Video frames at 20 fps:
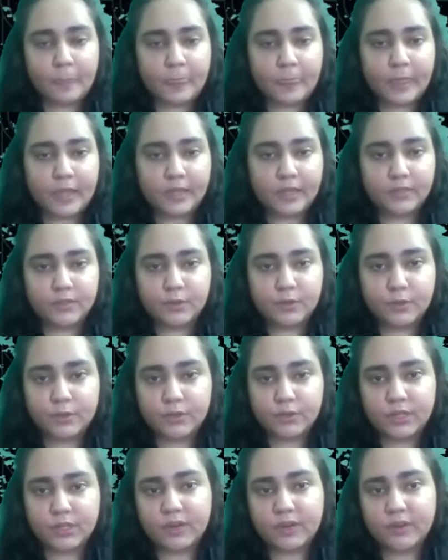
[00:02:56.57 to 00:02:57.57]
is going to
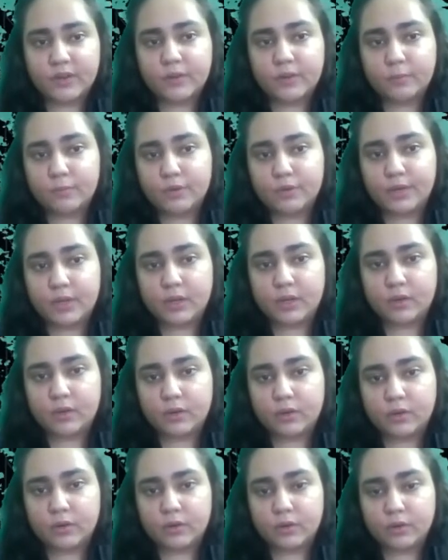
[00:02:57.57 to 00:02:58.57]
carry an umbrella
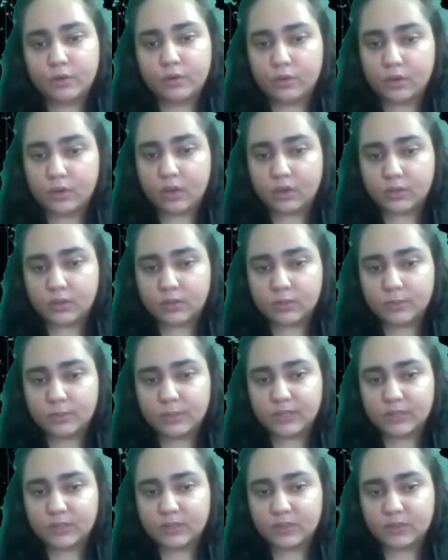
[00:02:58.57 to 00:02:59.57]
or not
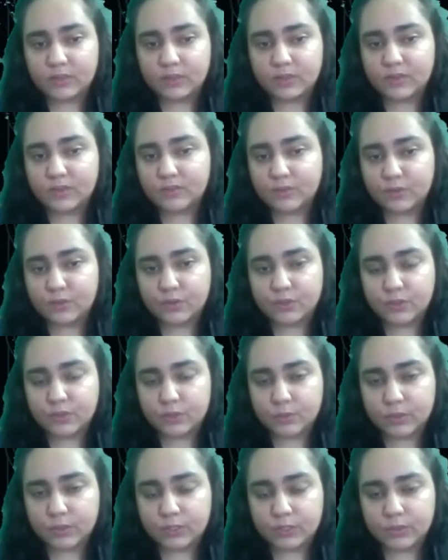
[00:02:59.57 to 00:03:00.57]
based on these four
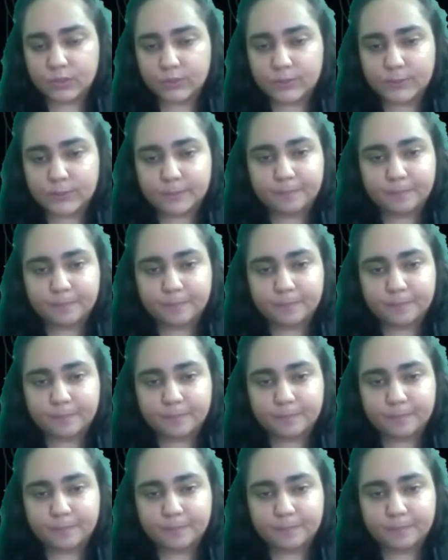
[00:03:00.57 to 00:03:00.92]
situations.